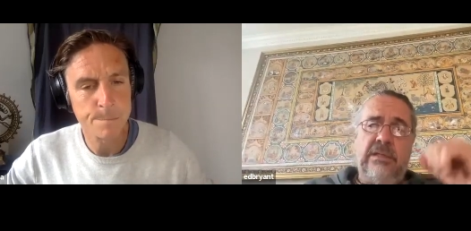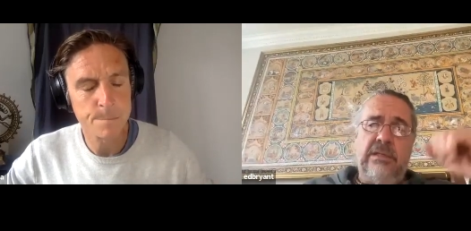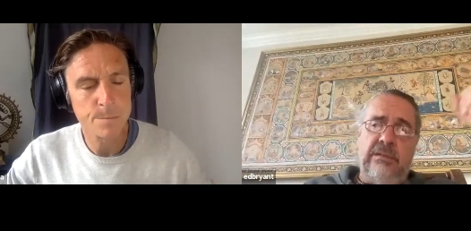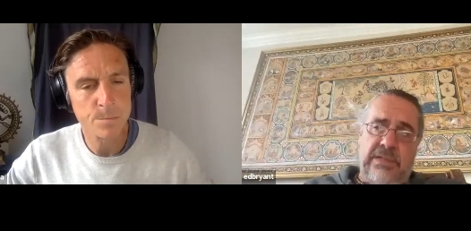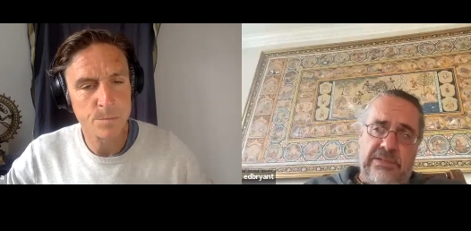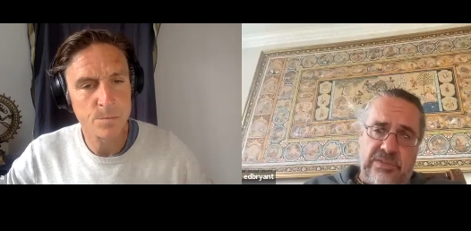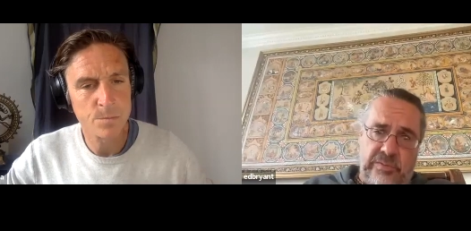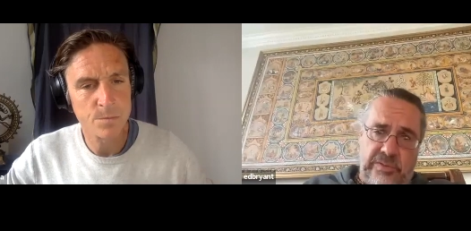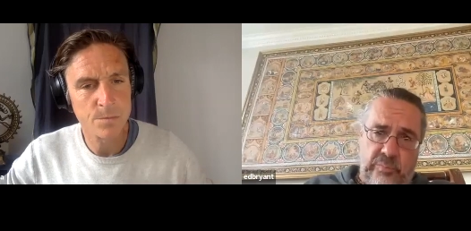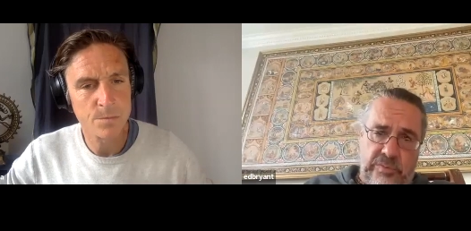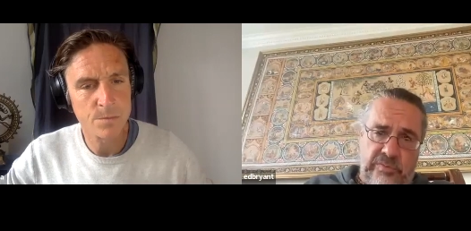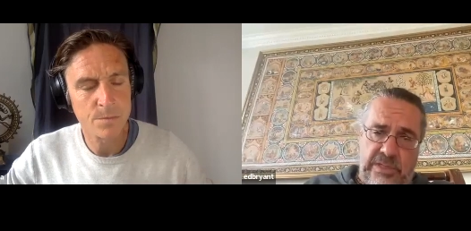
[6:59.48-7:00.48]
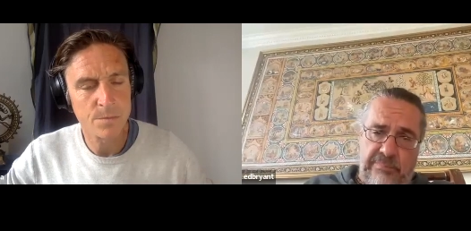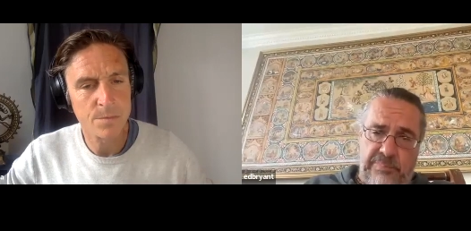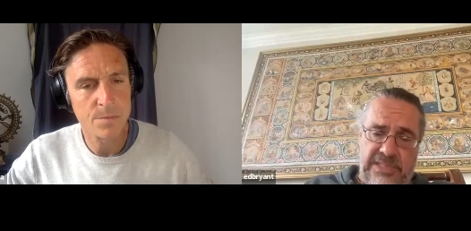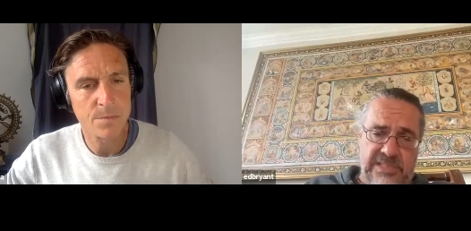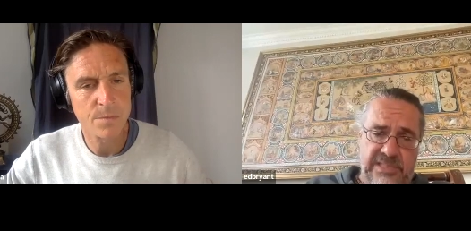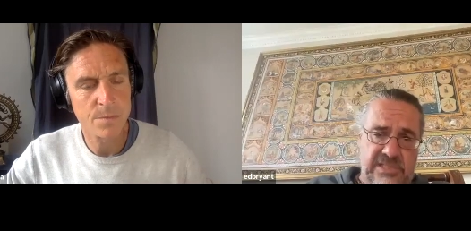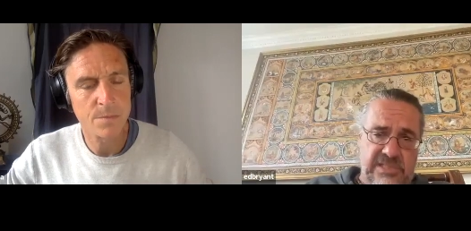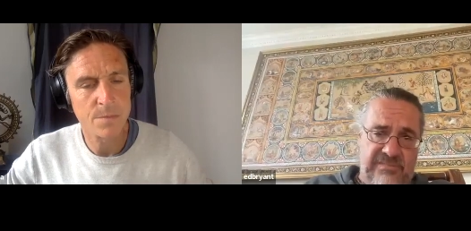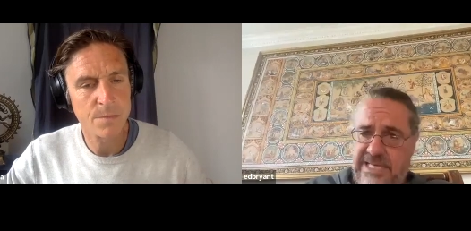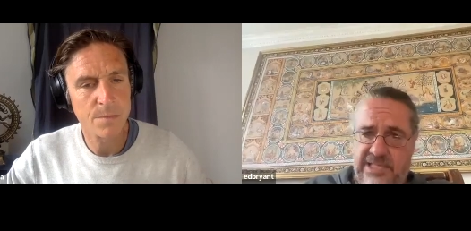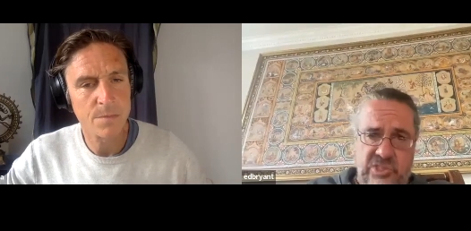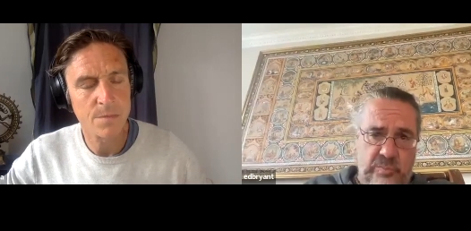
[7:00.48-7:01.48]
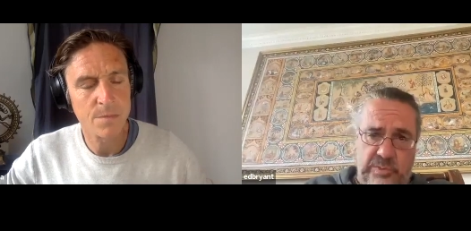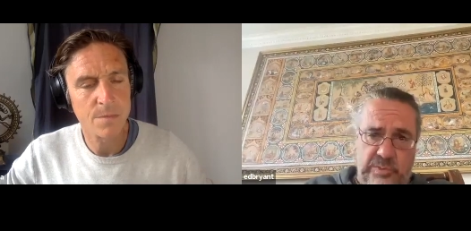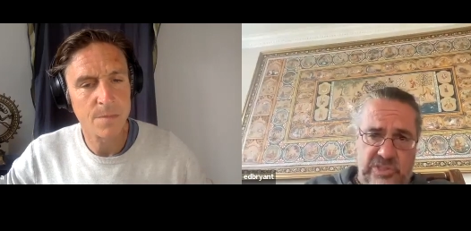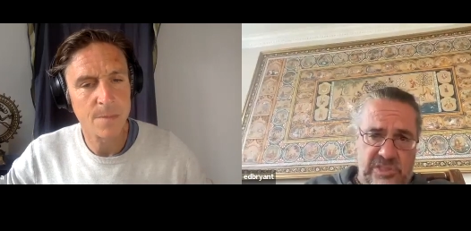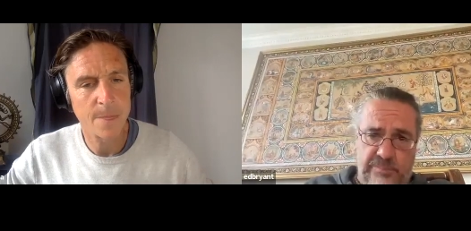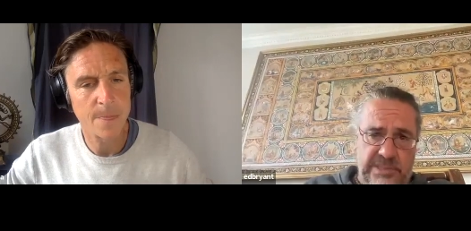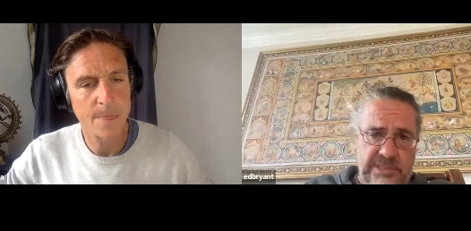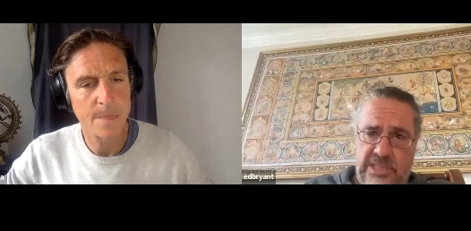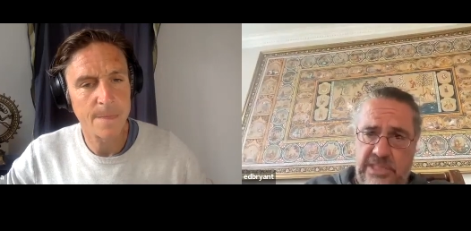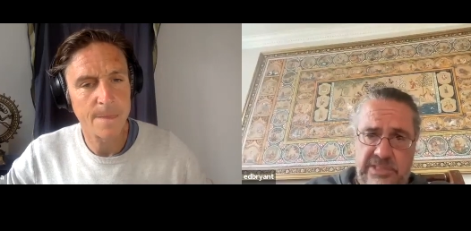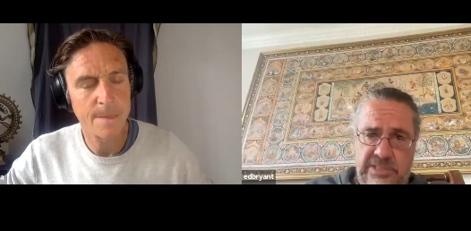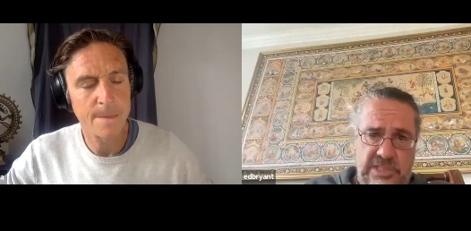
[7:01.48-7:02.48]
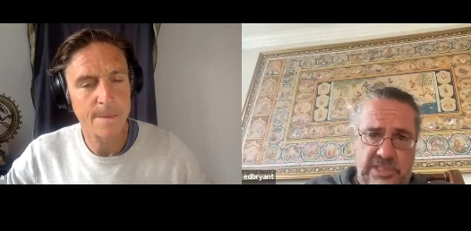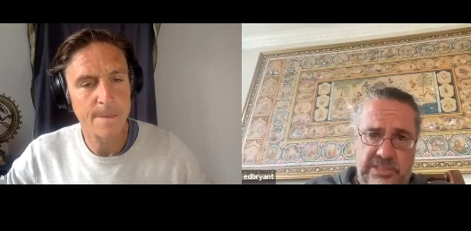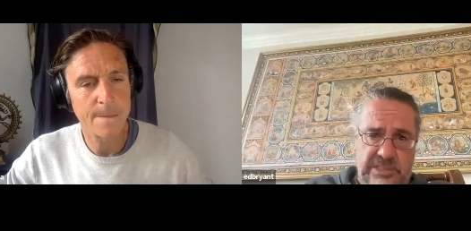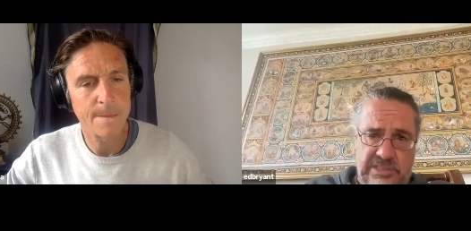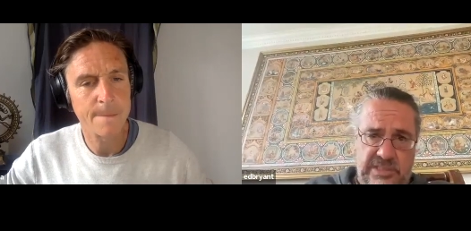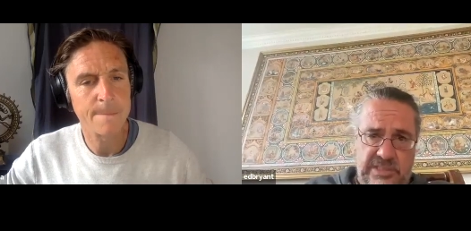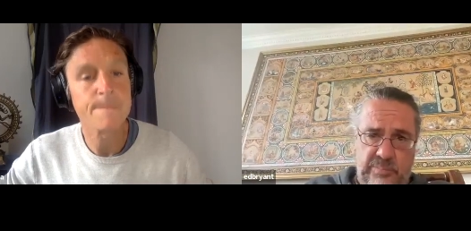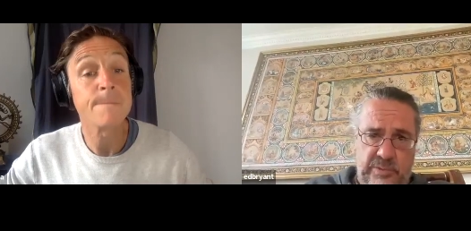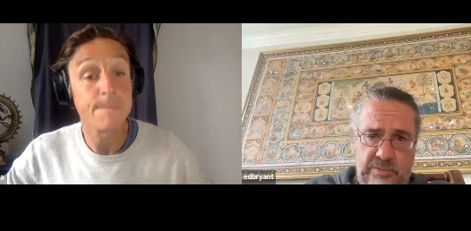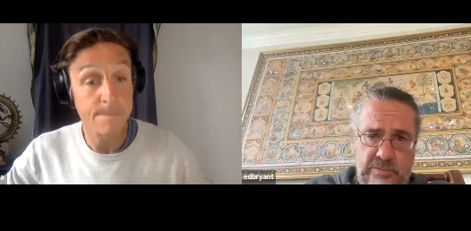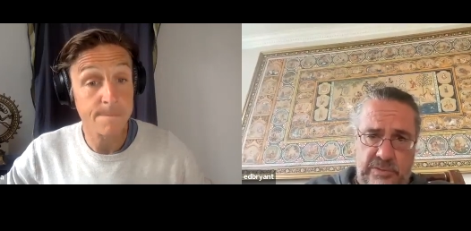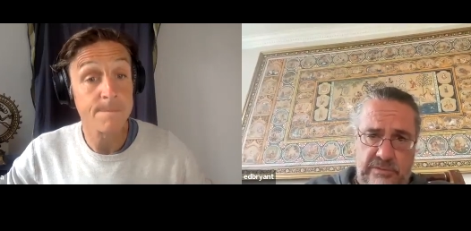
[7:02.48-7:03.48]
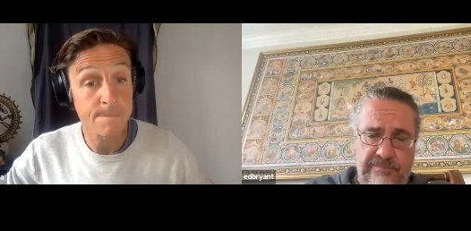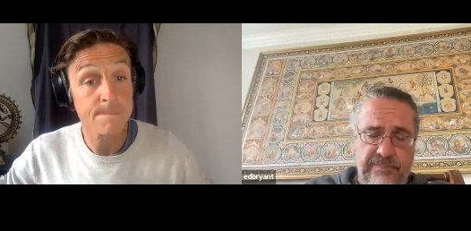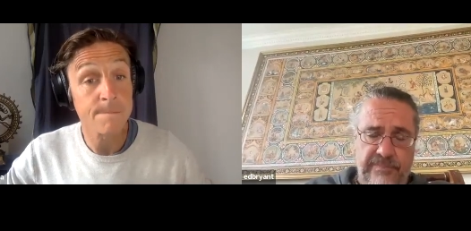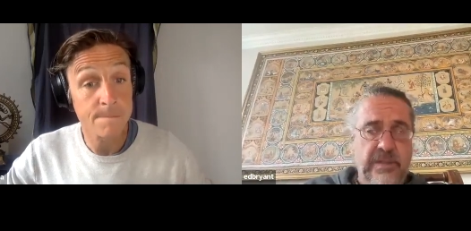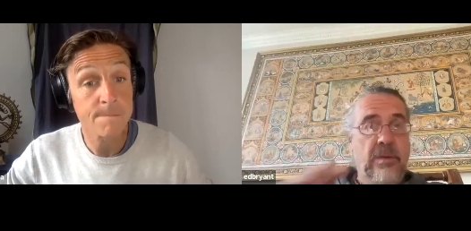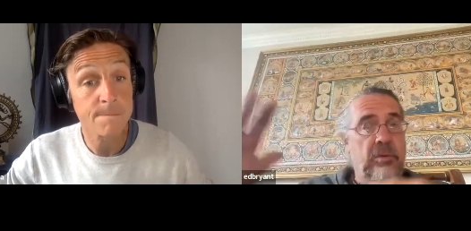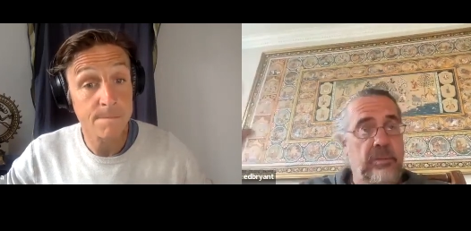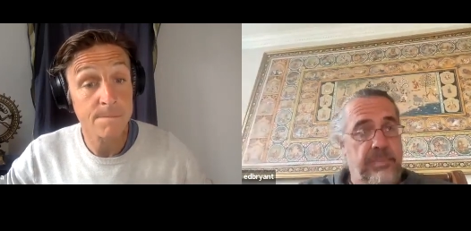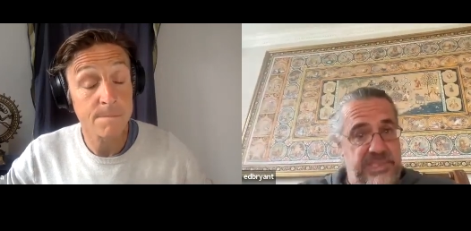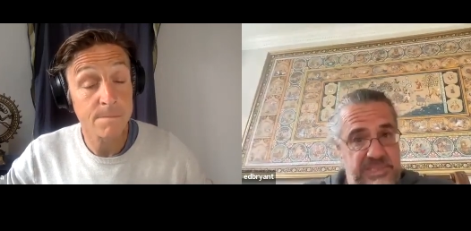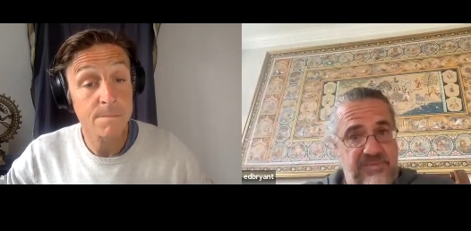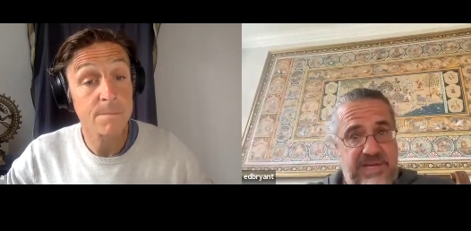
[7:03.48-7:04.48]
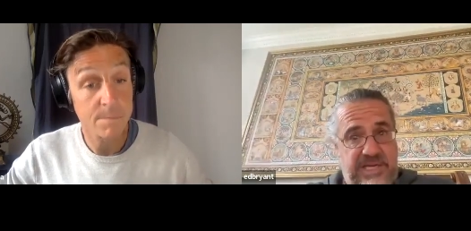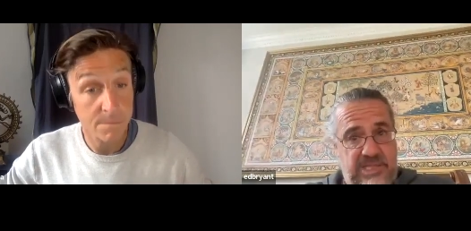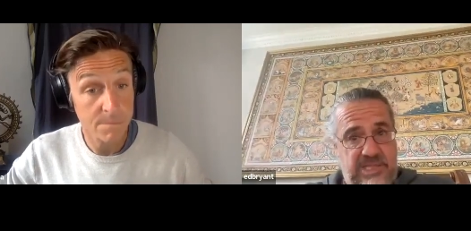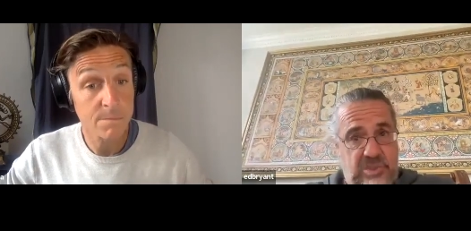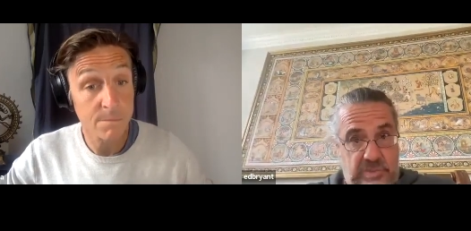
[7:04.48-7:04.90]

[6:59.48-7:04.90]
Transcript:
Speaker 1: into a, a place of inaction, which is Patanjali type yoga, or a place of action, right?